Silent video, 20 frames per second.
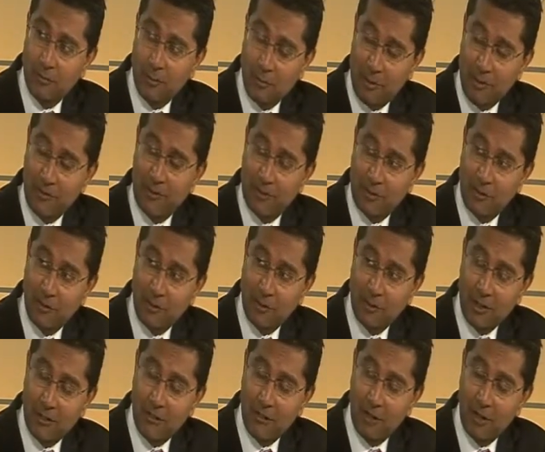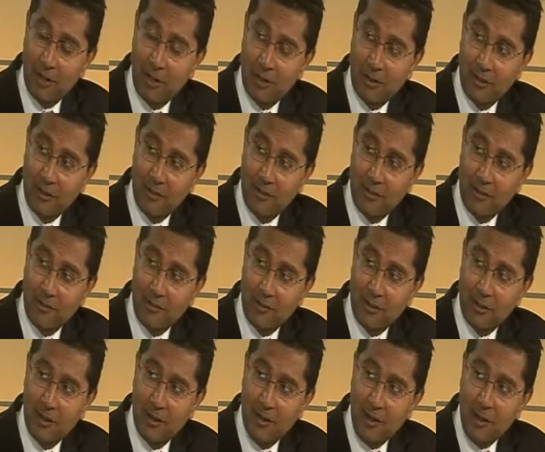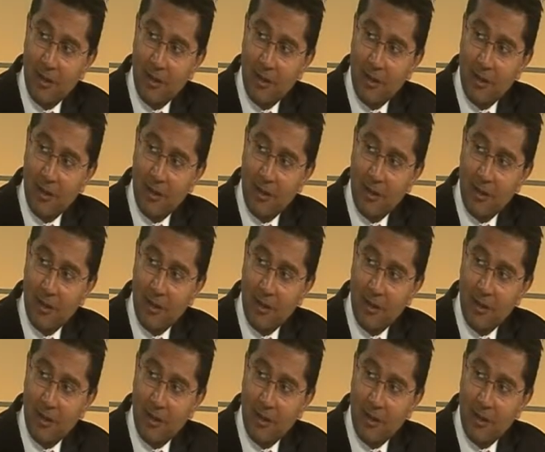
business on an issue like this, is that